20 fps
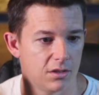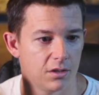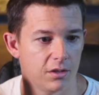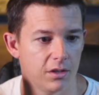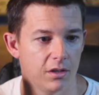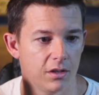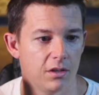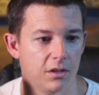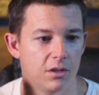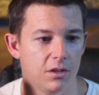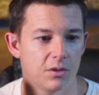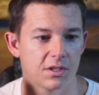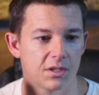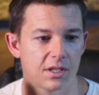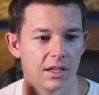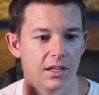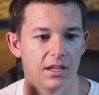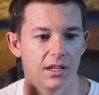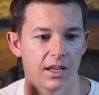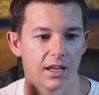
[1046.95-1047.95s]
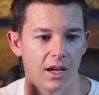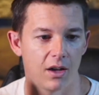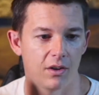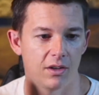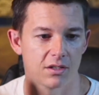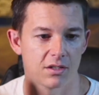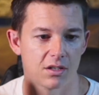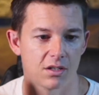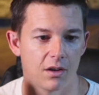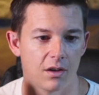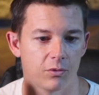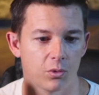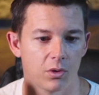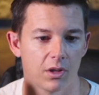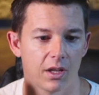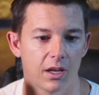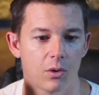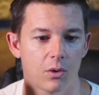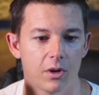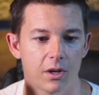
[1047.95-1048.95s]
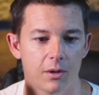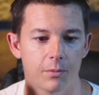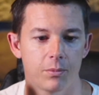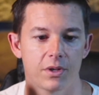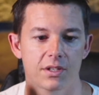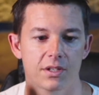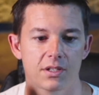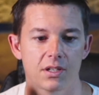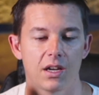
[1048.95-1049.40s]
you use any accounting software like QuickBooks?